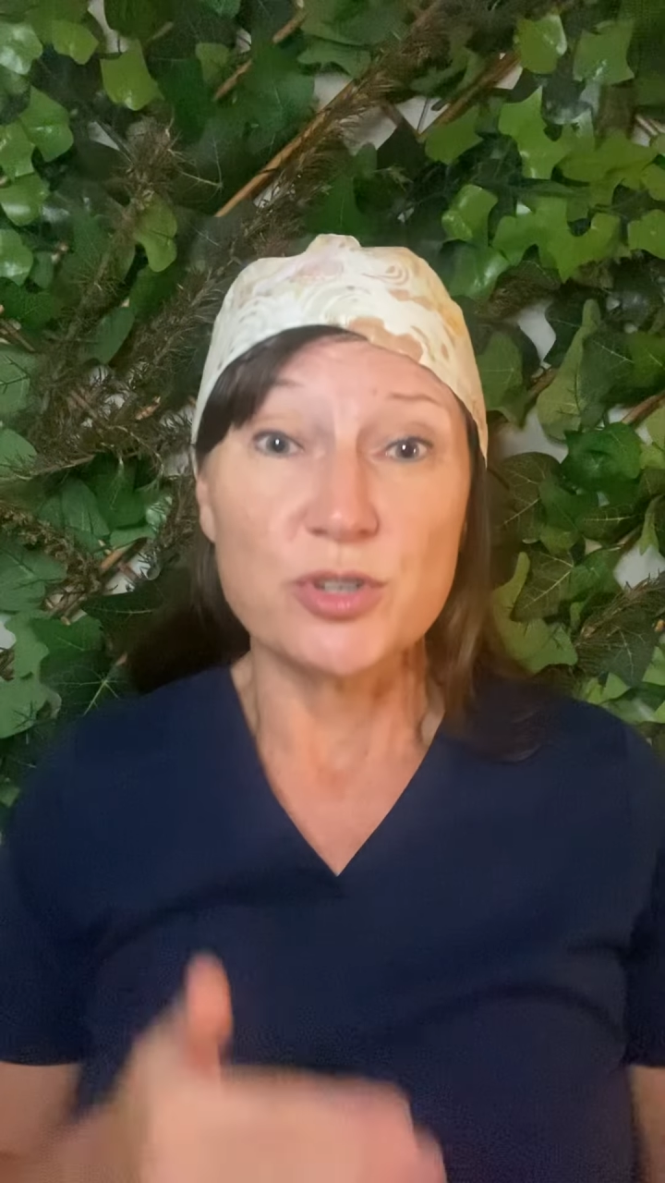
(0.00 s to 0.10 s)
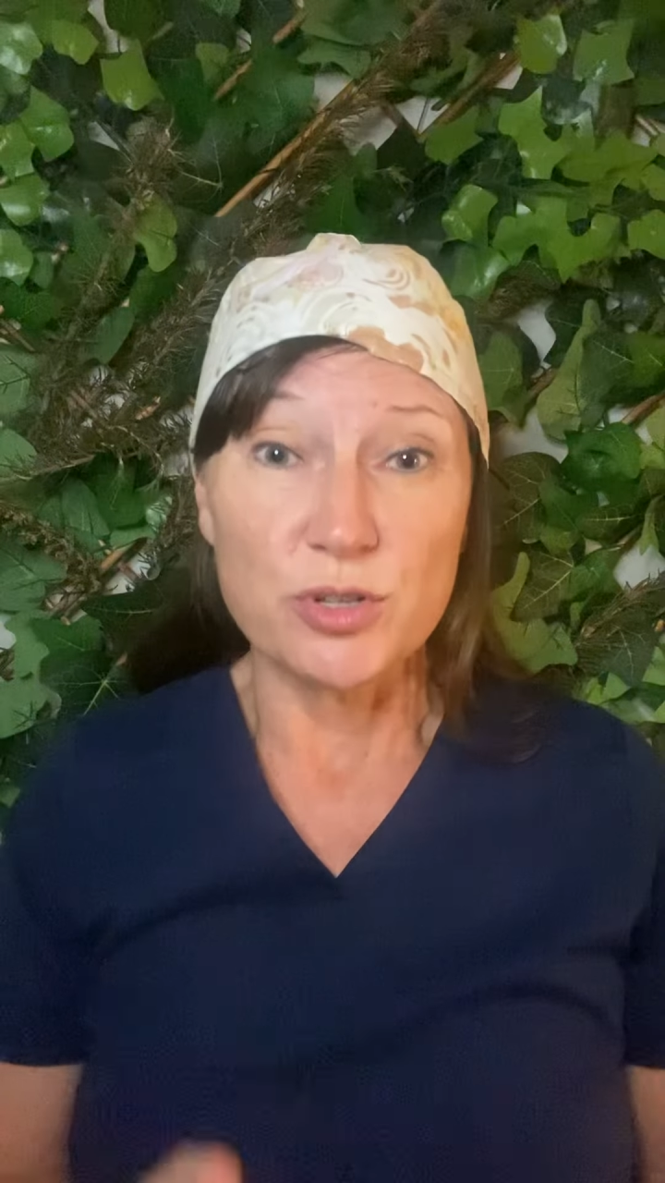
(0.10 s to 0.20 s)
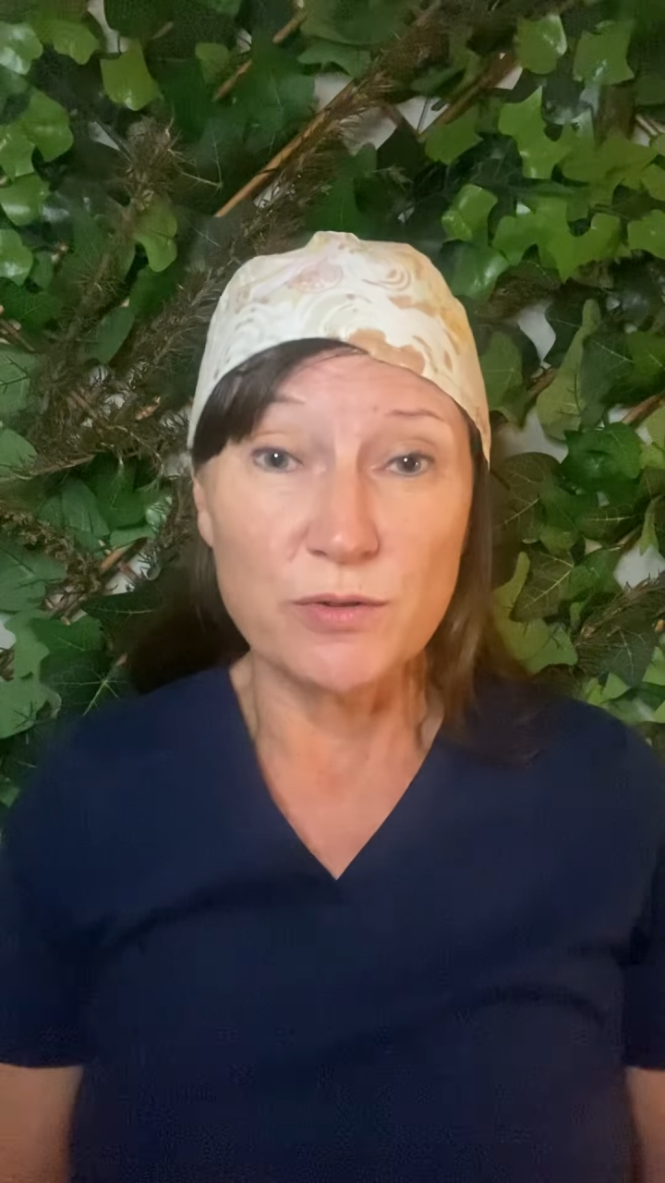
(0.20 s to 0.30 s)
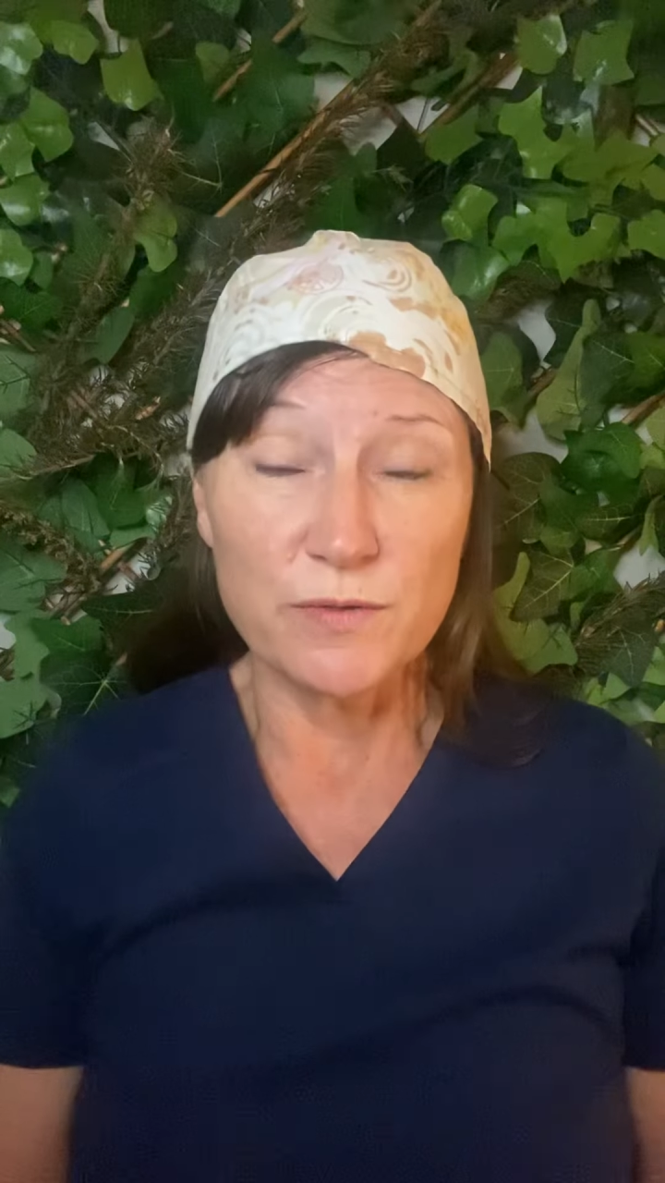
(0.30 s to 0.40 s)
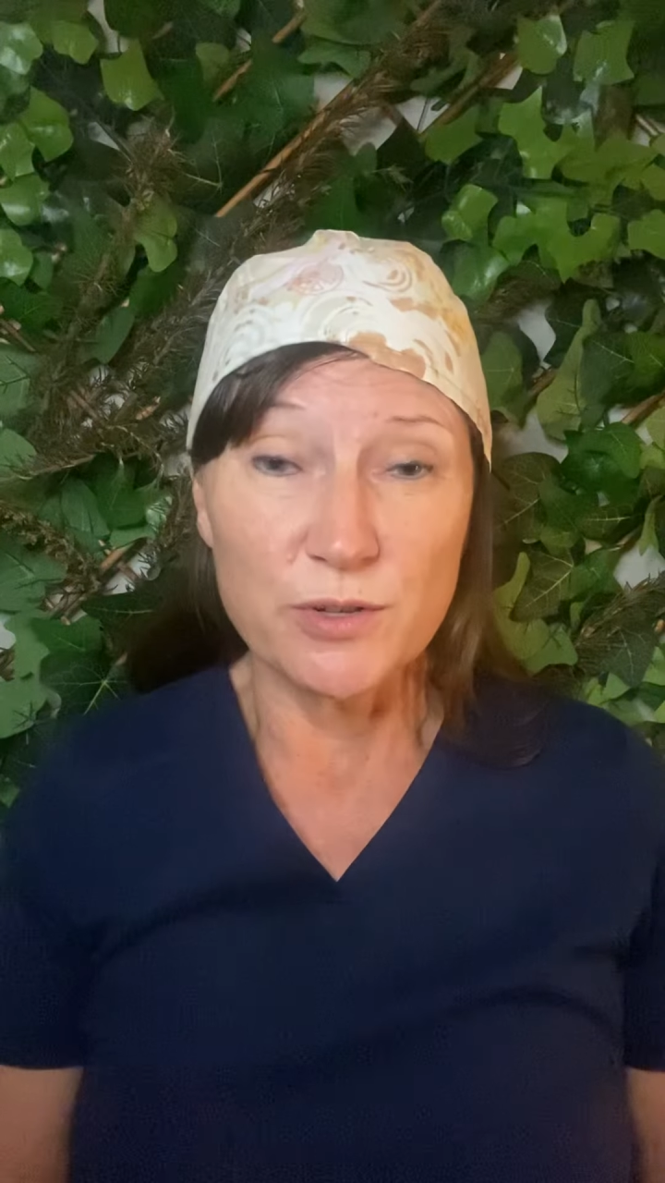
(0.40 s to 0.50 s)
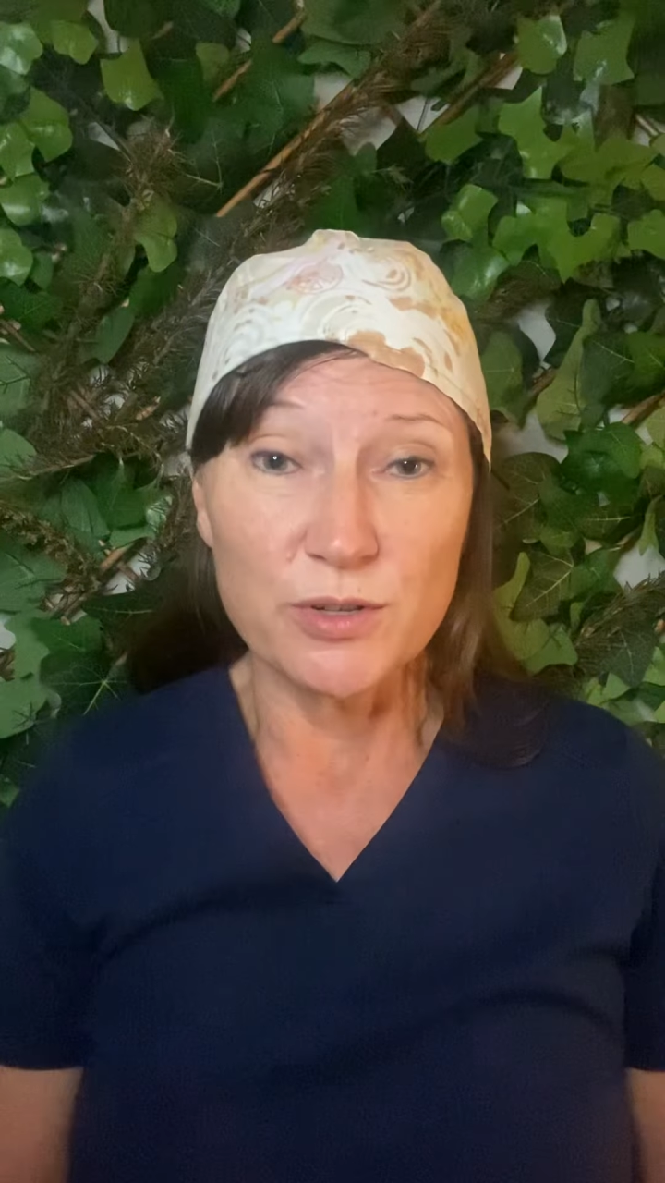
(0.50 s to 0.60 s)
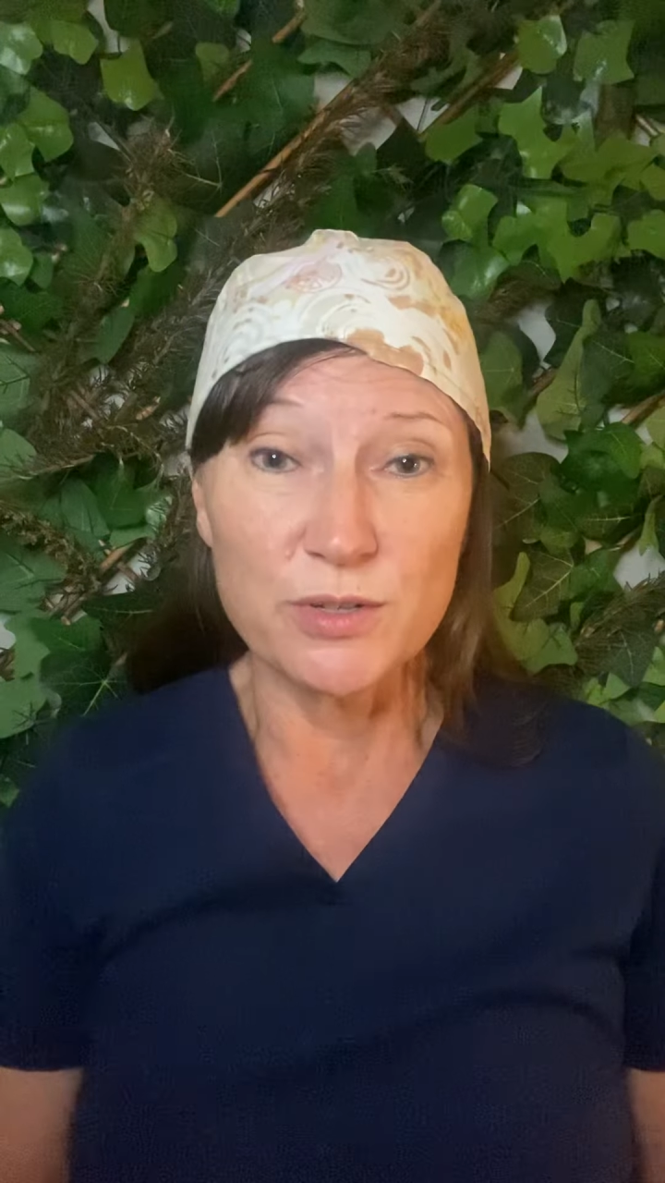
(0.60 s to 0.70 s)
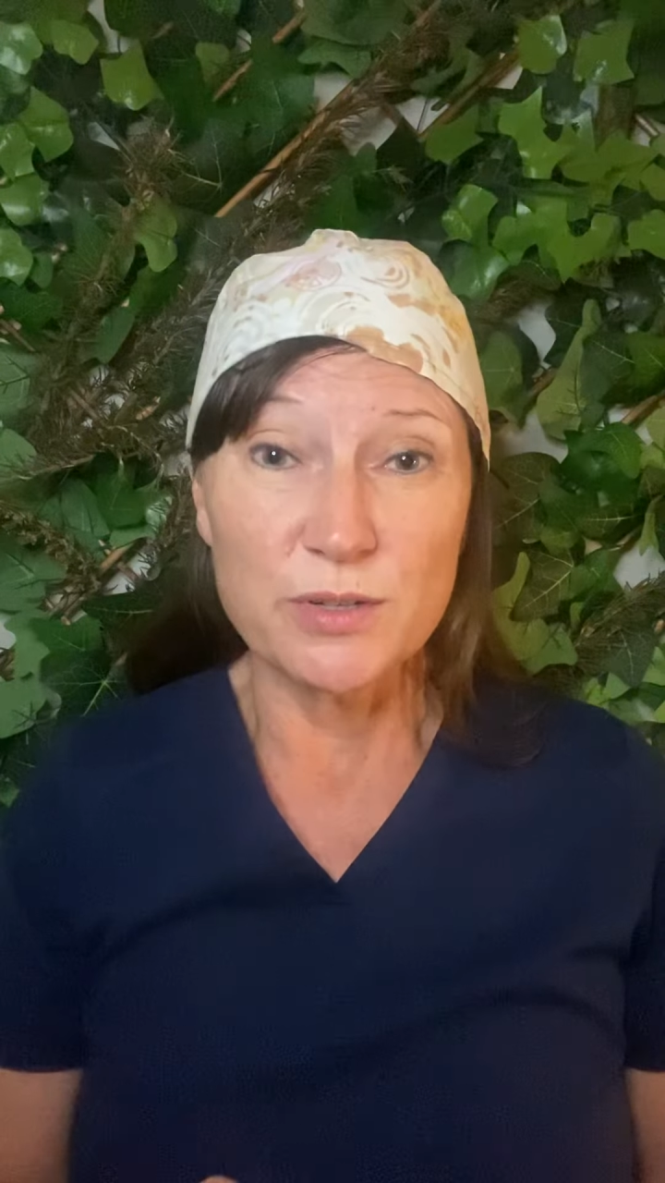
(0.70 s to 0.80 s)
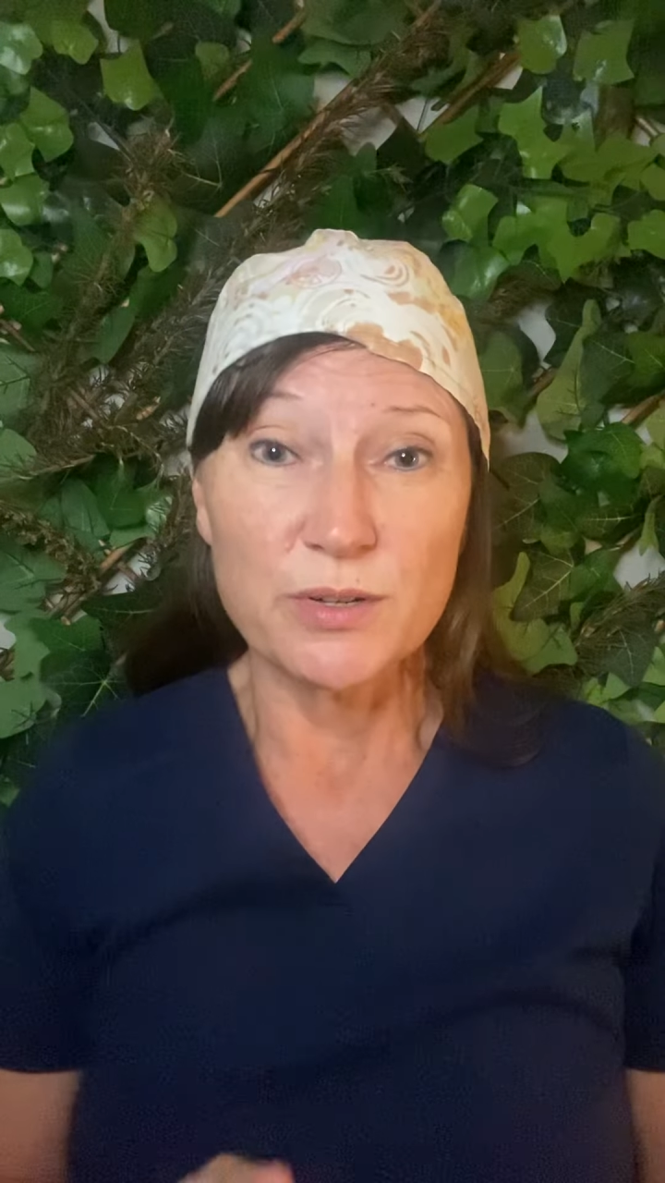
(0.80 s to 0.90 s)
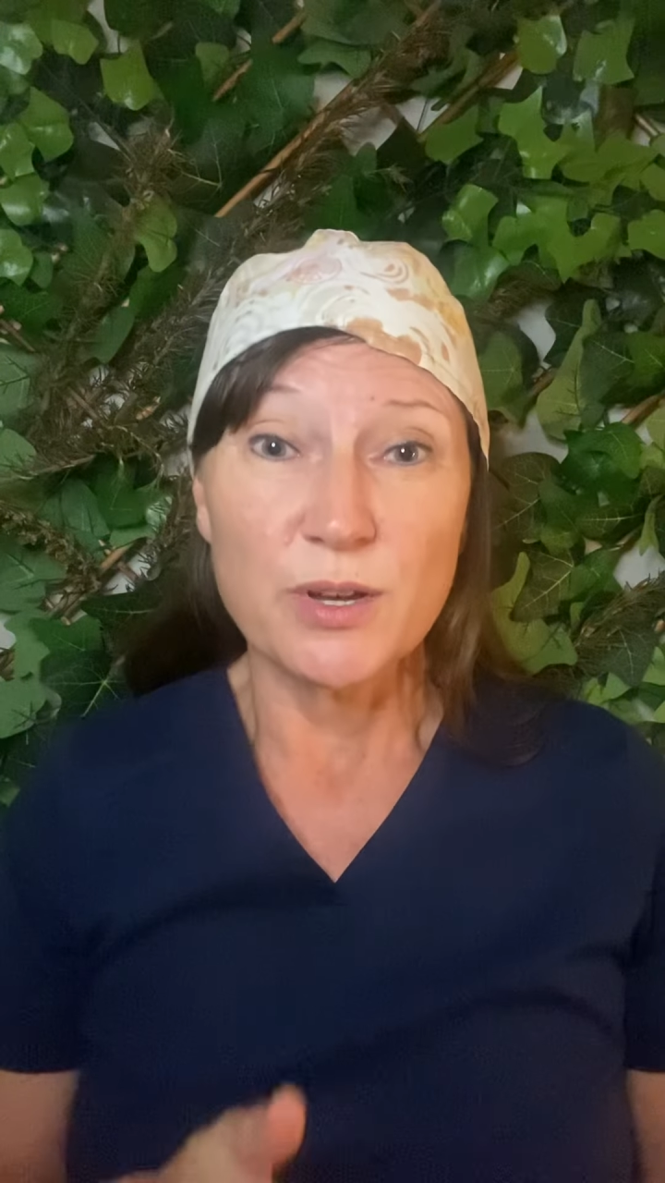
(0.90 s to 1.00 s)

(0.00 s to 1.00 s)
your food